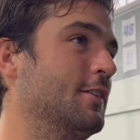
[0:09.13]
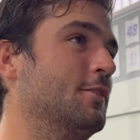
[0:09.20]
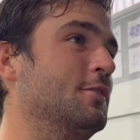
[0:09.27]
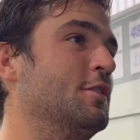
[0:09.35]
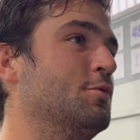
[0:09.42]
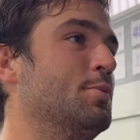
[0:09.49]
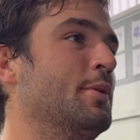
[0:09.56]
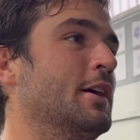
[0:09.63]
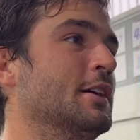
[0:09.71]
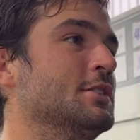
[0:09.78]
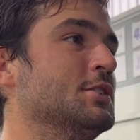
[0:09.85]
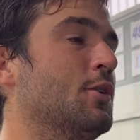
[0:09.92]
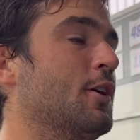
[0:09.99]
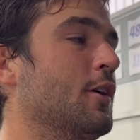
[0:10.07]
We've prepared
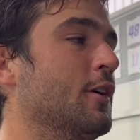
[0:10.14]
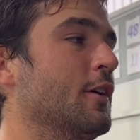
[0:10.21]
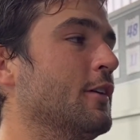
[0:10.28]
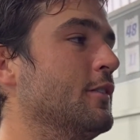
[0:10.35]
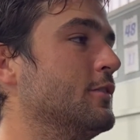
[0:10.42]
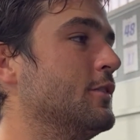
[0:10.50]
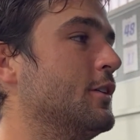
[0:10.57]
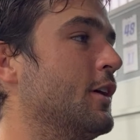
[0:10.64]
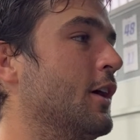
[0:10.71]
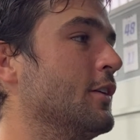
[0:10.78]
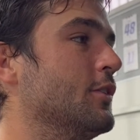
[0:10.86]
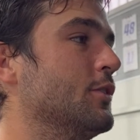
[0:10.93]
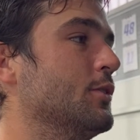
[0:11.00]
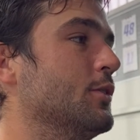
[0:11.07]
so hard, gone
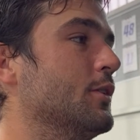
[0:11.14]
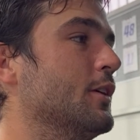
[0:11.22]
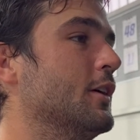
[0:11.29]
through